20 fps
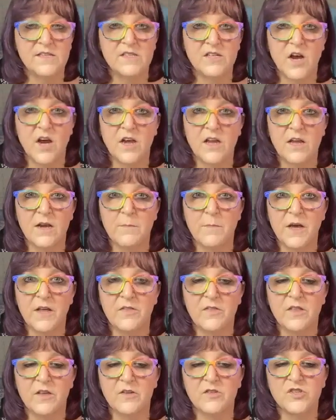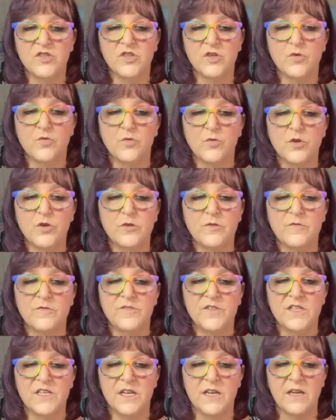He's talking about there's
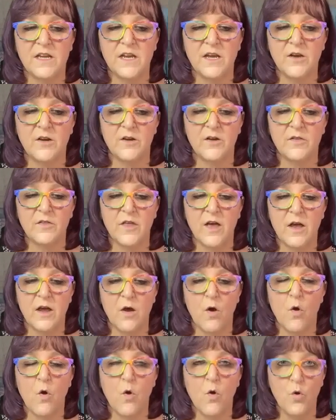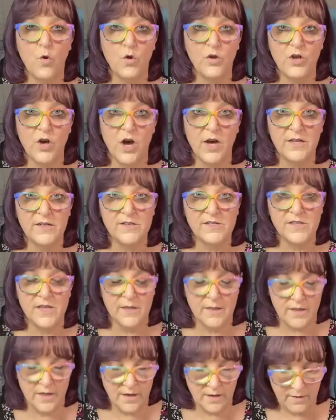grooves in here that hold on
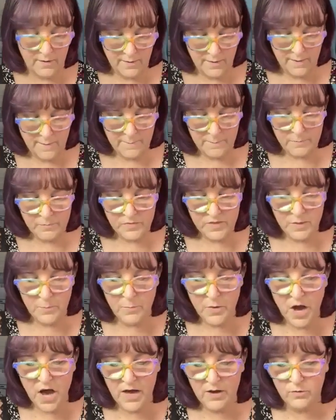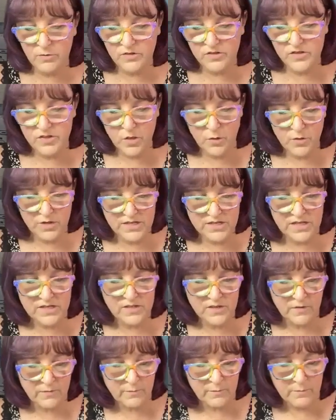to the bottle so it
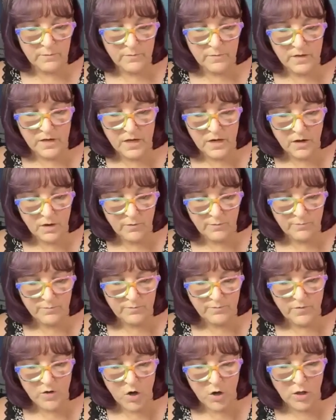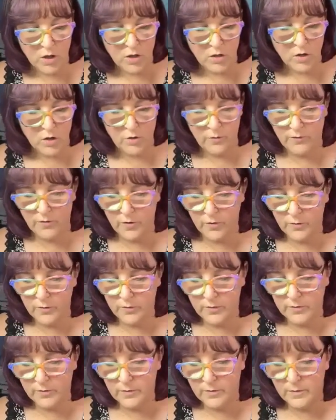doesn't, fall all
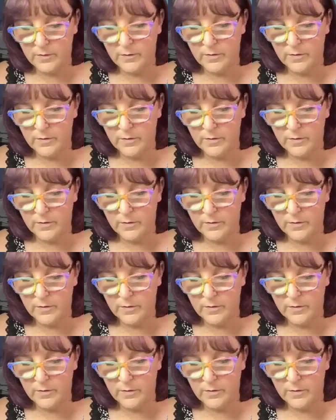over.